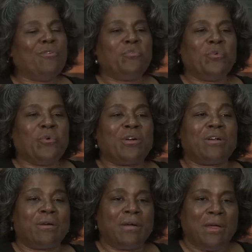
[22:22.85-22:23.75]

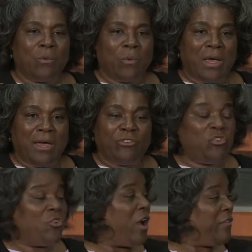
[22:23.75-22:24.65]
for uh,
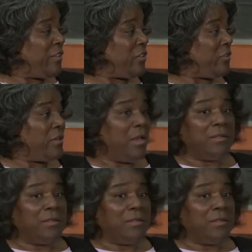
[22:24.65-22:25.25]
junior officers.